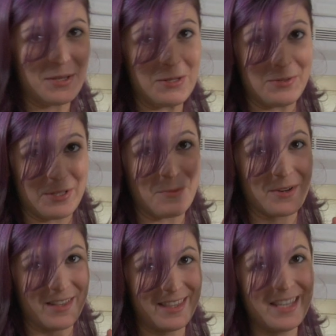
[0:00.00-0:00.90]
would be
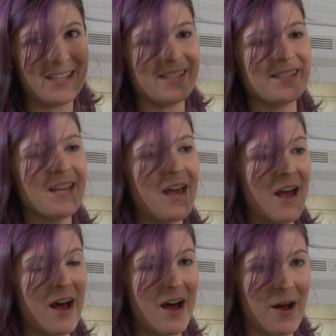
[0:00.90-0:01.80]
using one of these.
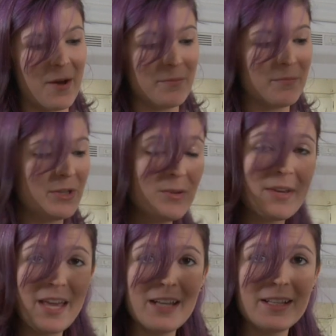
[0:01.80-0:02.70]
Um, but
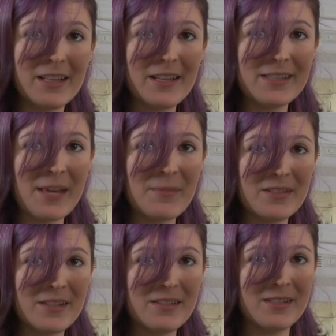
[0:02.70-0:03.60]
you can get the
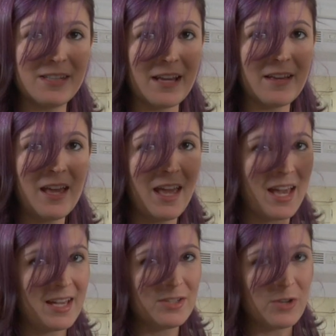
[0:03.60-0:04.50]
same consistency,
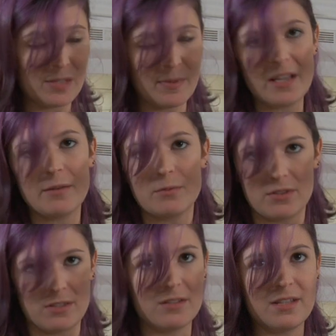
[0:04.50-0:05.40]
and trust me,
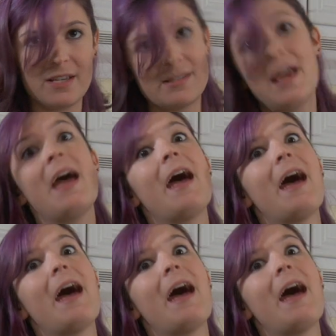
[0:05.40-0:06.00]
it will still taste